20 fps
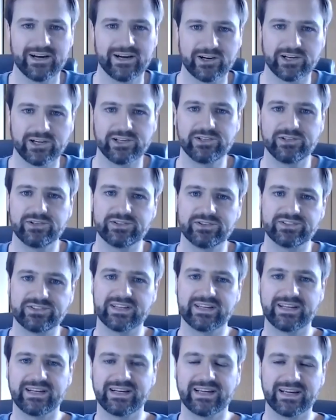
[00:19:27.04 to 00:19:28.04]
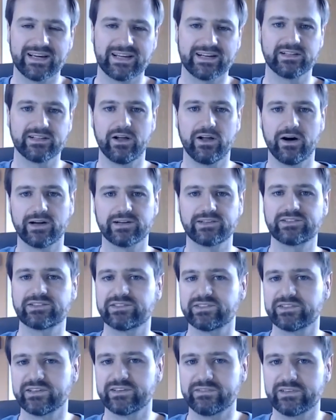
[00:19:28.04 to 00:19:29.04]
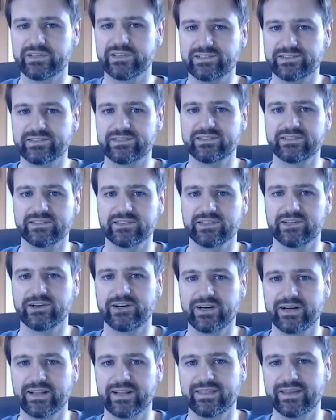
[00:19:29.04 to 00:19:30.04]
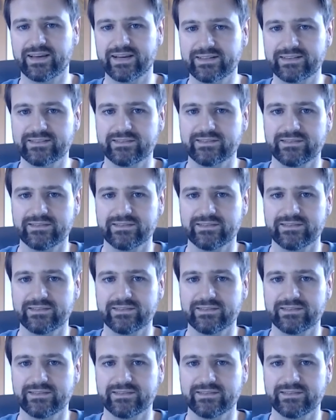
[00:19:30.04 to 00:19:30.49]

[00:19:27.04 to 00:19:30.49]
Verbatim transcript: are you using any kind of launch service or anything?